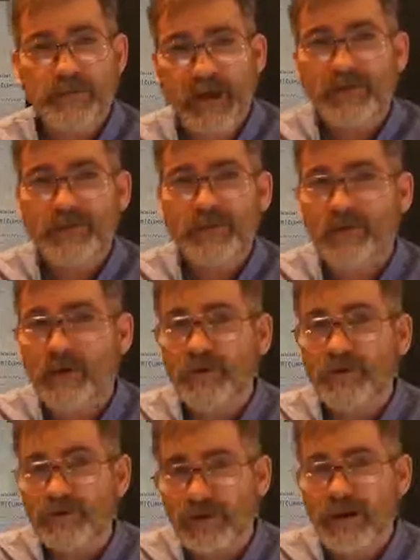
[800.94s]
actually his own
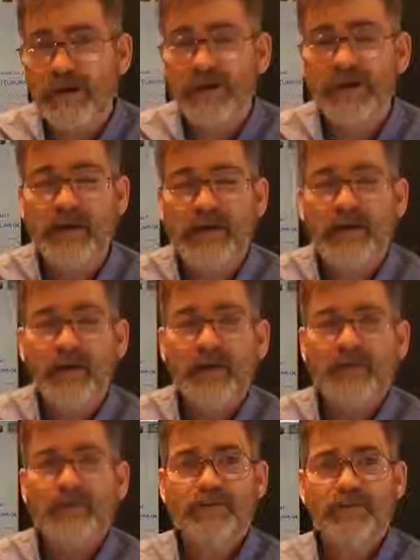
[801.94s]
friend
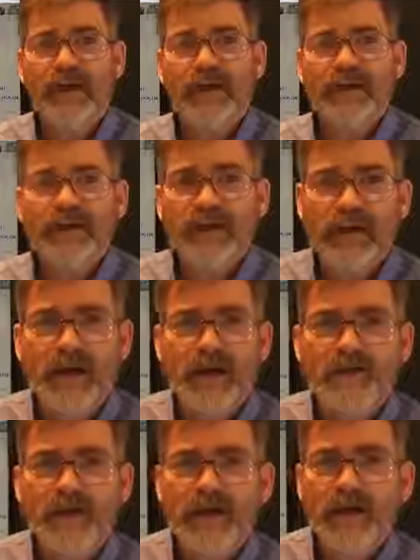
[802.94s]
threatening him,